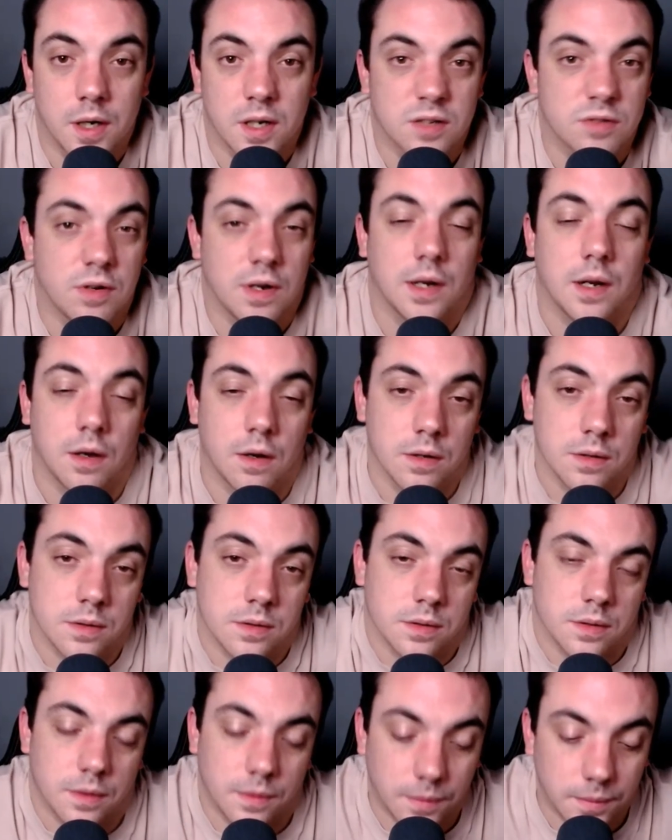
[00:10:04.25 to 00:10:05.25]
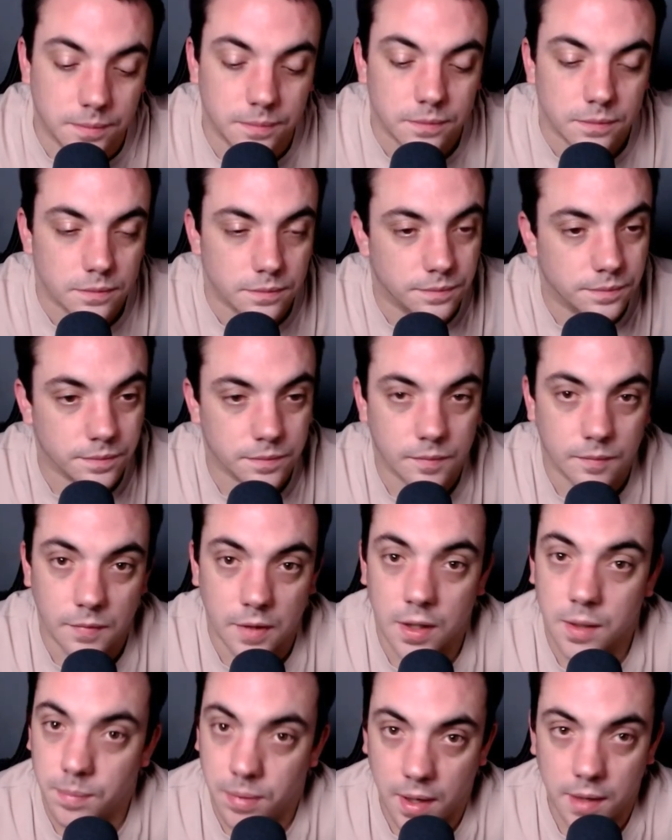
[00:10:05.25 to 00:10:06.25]
Trey Lance,
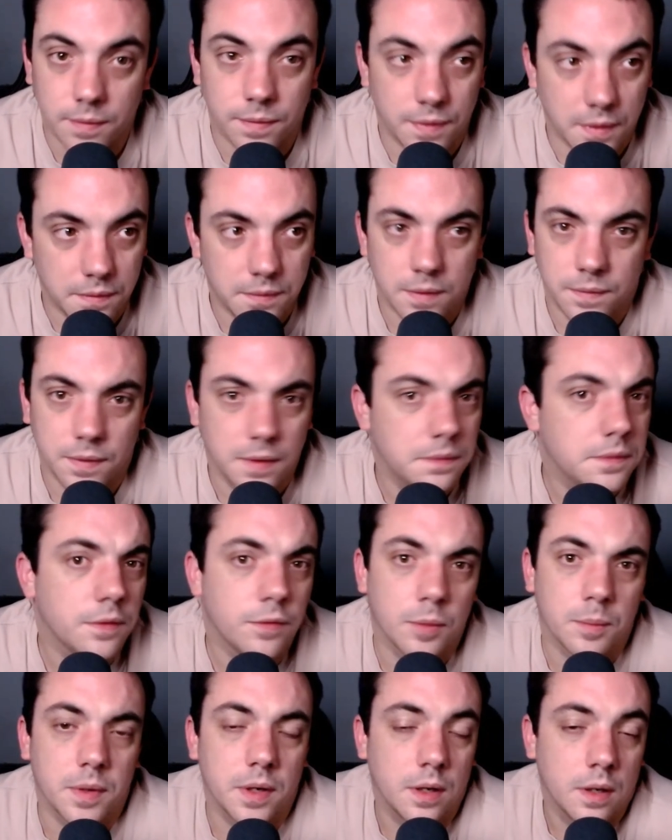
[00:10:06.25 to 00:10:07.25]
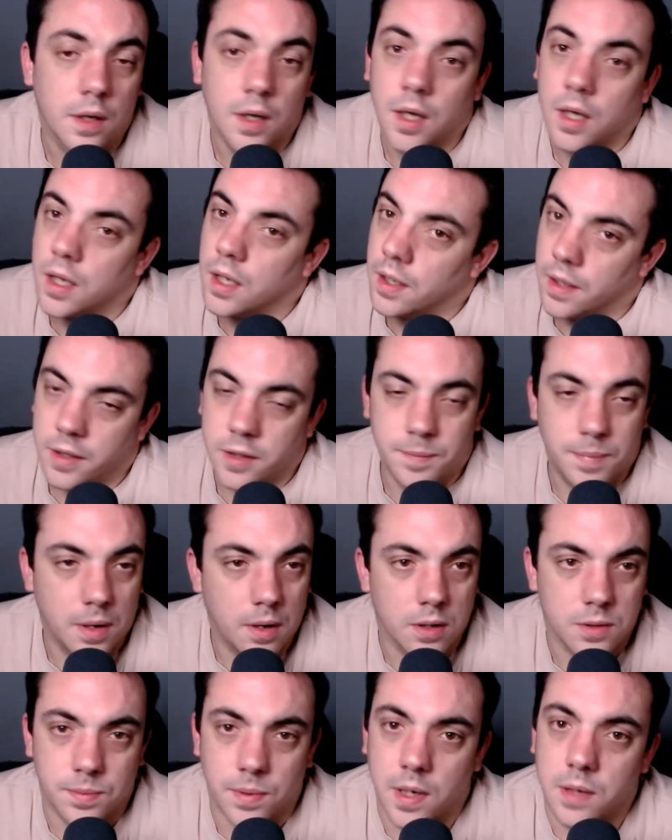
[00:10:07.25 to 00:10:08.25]
he played 50-50 for me. His
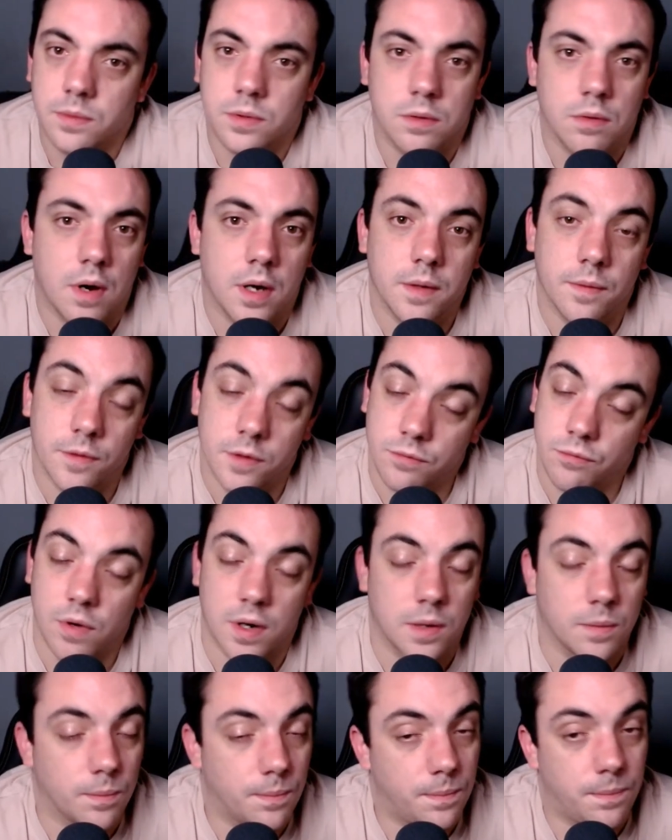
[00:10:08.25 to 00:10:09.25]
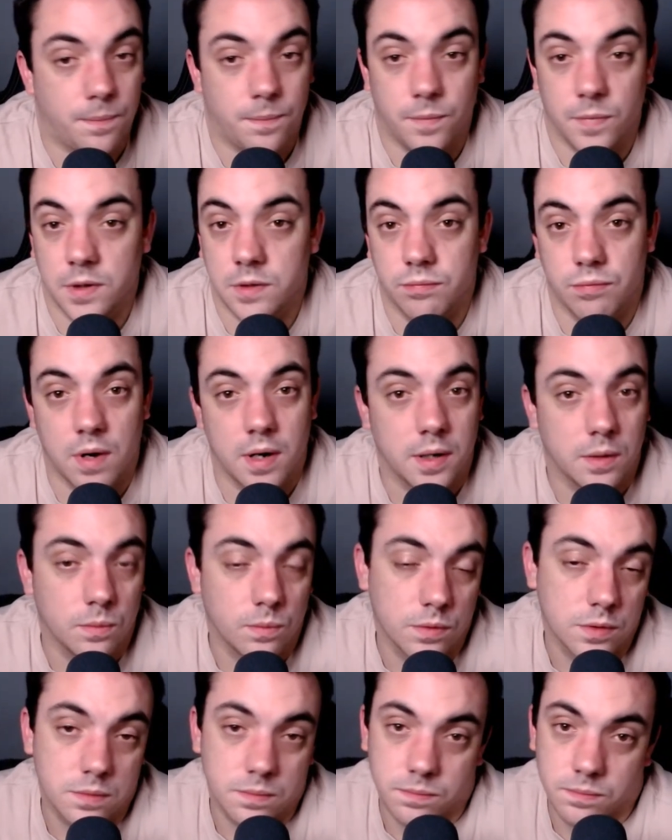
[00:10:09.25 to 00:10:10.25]
pass play was great. His running, his running
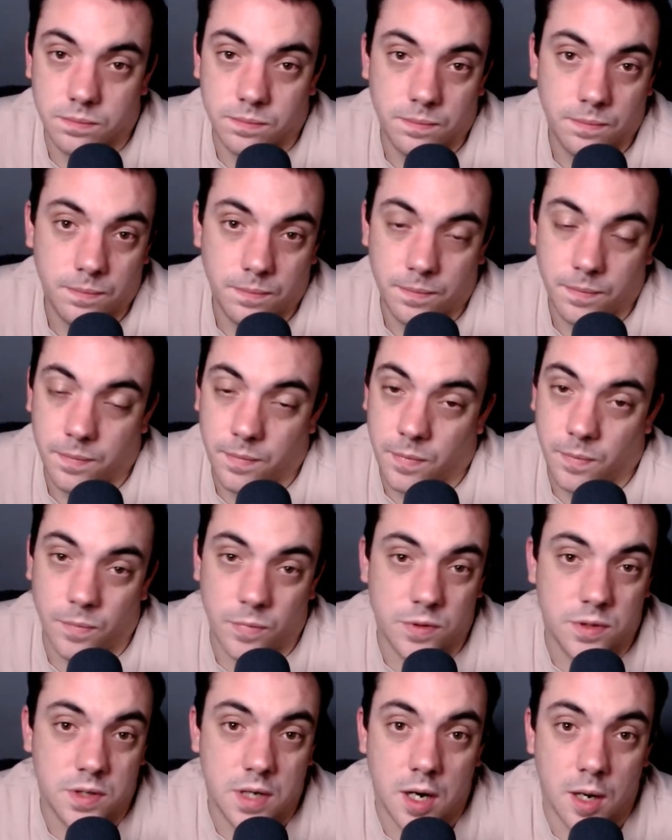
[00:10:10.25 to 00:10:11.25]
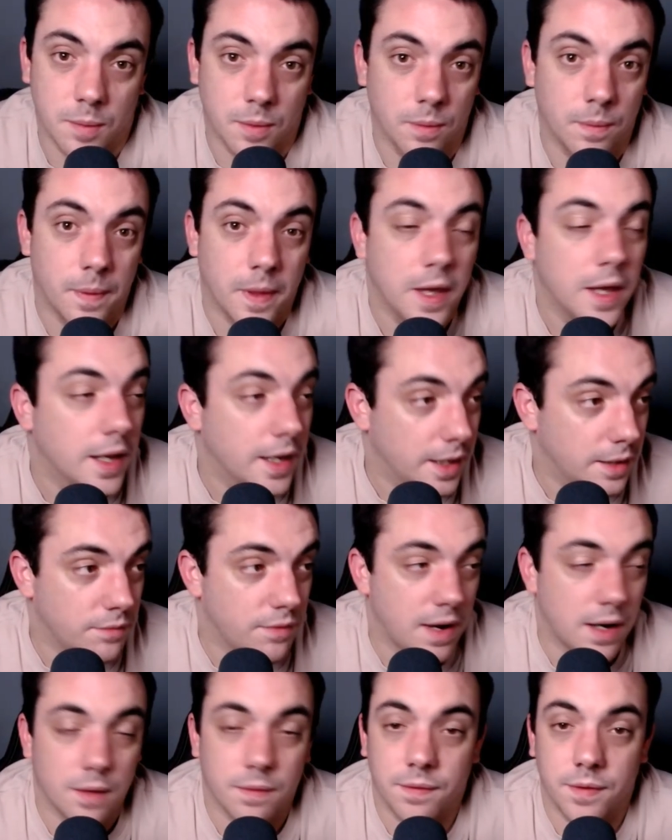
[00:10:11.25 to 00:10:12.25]
was was terrible. He
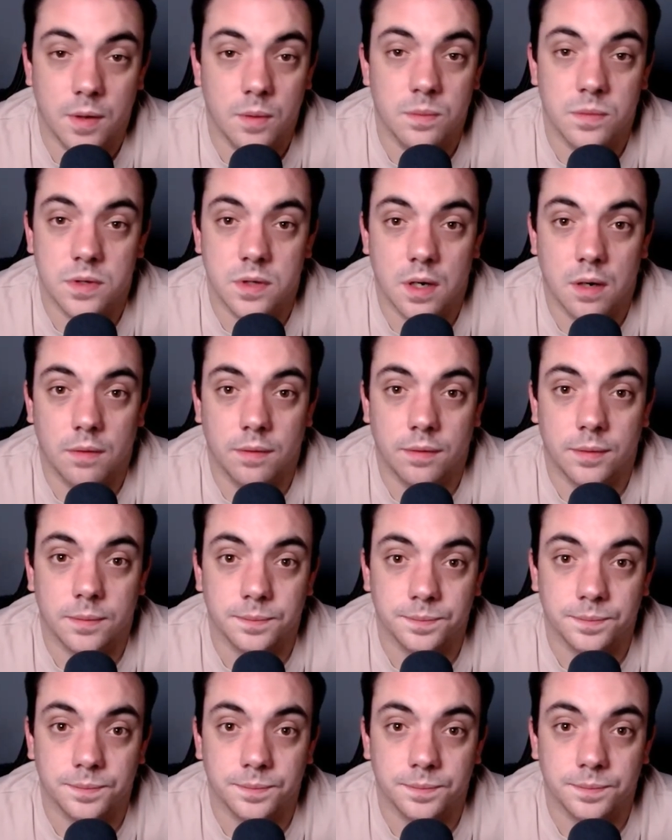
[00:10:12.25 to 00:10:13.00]
ran a few himself.